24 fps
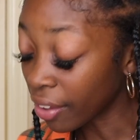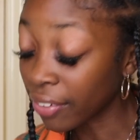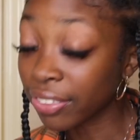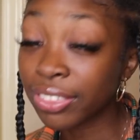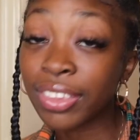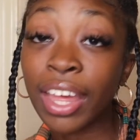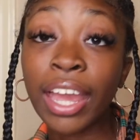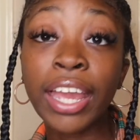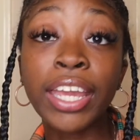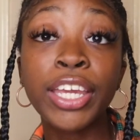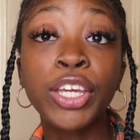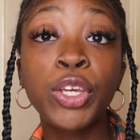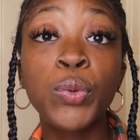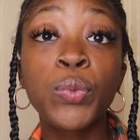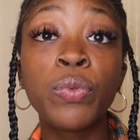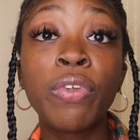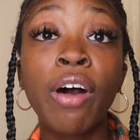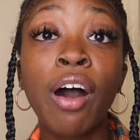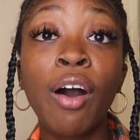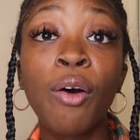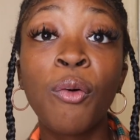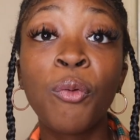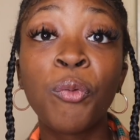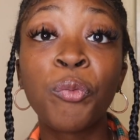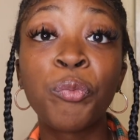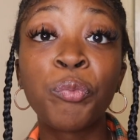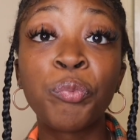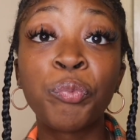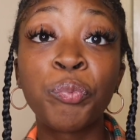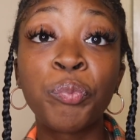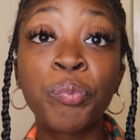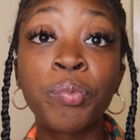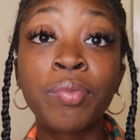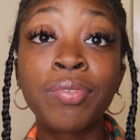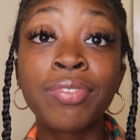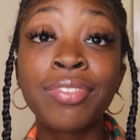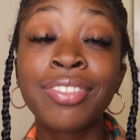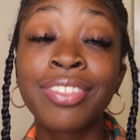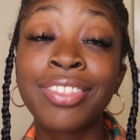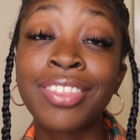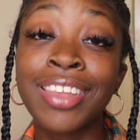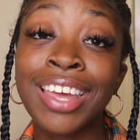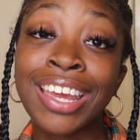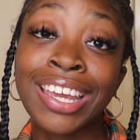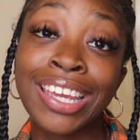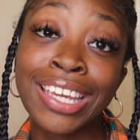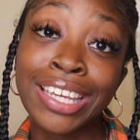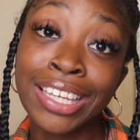Thank you, though.
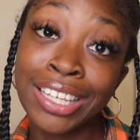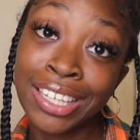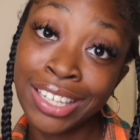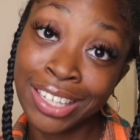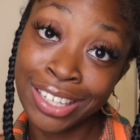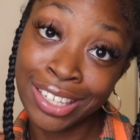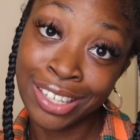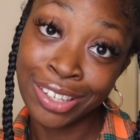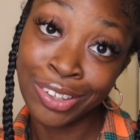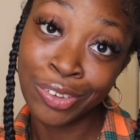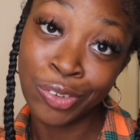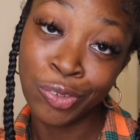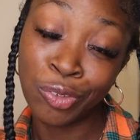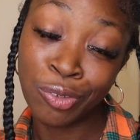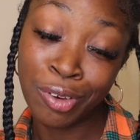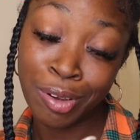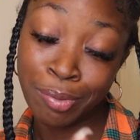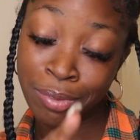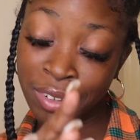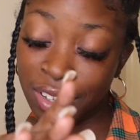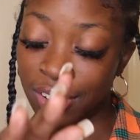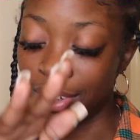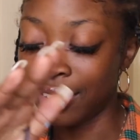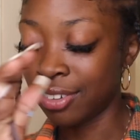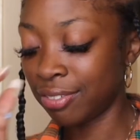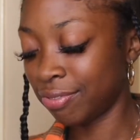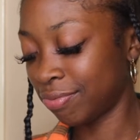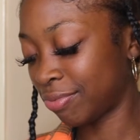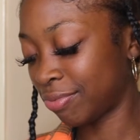Thank you. I'm good.